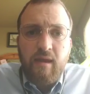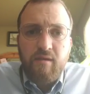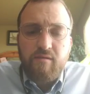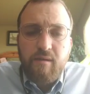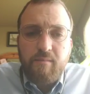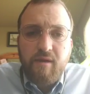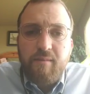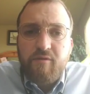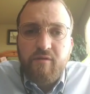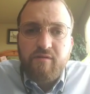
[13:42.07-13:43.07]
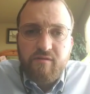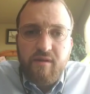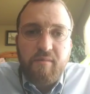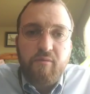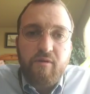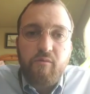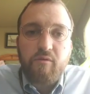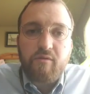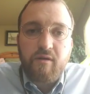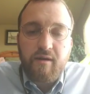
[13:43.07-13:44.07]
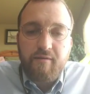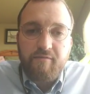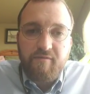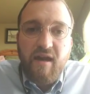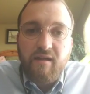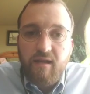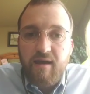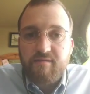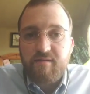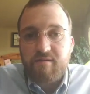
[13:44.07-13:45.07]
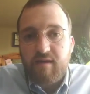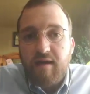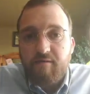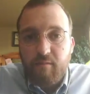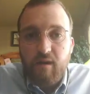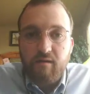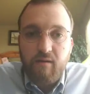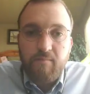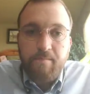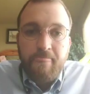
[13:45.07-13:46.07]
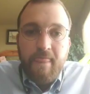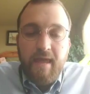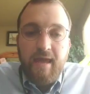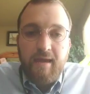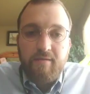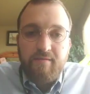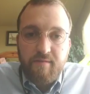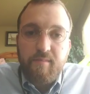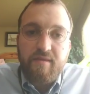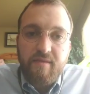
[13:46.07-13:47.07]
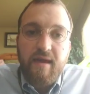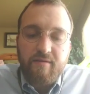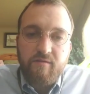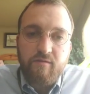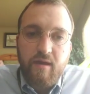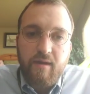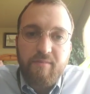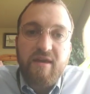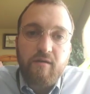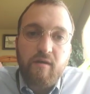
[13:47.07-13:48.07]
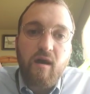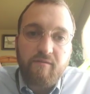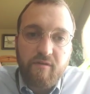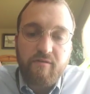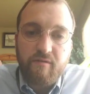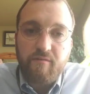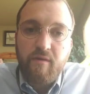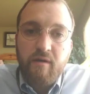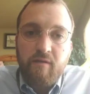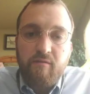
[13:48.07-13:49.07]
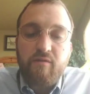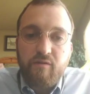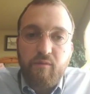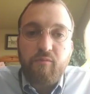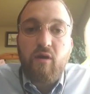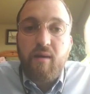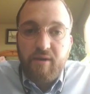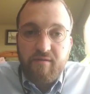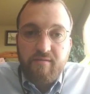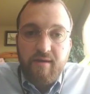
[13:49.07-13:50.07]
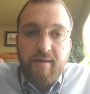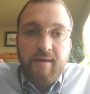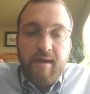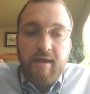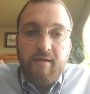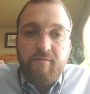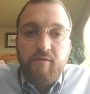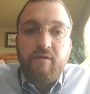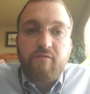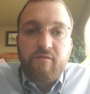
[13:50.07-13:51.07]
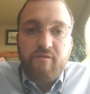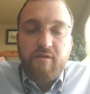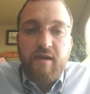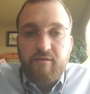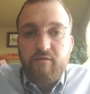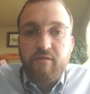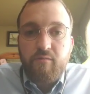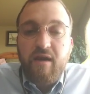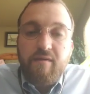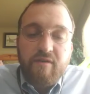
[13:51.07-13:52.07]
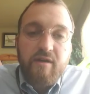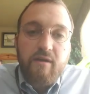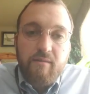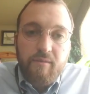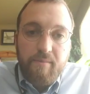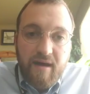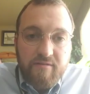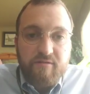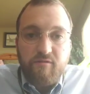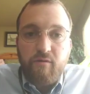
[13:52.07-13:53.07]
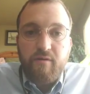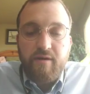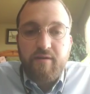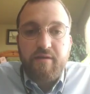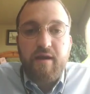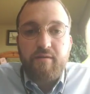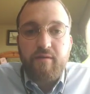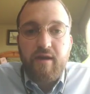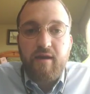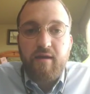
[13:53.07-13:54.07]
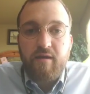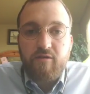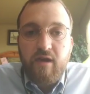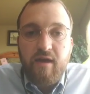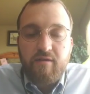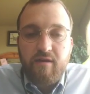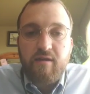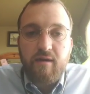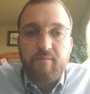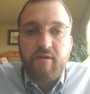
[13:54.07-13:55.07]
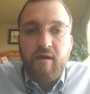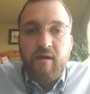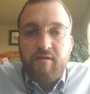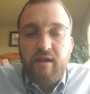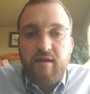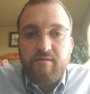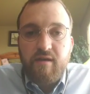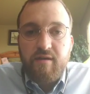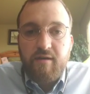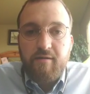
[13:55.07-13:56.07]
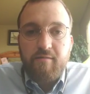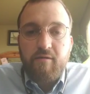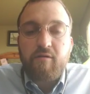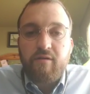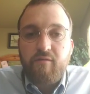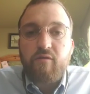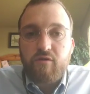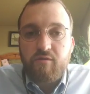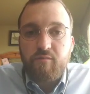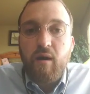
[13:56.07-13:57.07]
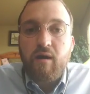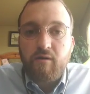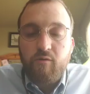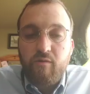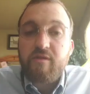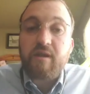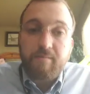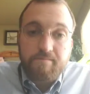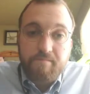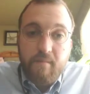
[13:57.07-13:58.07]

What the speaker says: and sometime during the summer we will finalize the design of Marlowe and submit that to a PL conference of reasonable prominence. And if you're interested, actually, we have a GitHub repository in the IOHK GitHubs that has a early version of Marlowe within it.